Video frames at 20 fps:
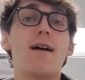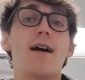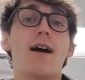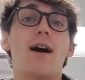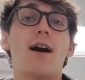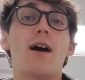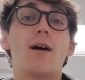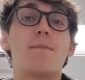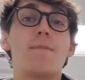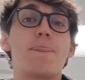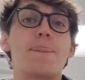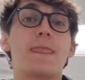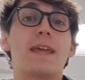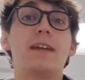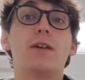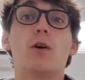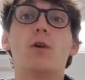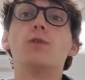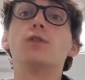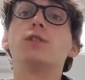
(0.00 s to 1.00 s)
Um,
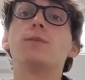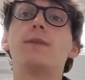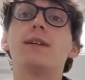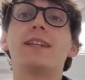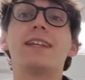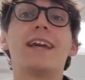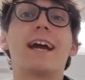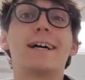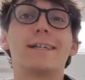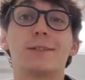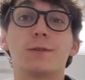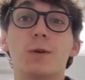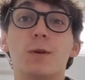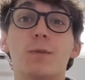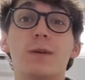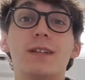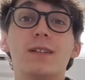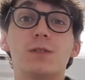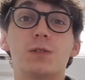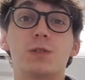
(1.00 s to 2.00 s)
and ultimately, as we
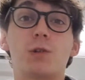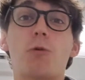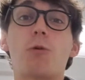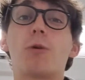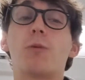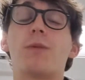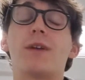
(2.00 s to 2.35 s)
read the story,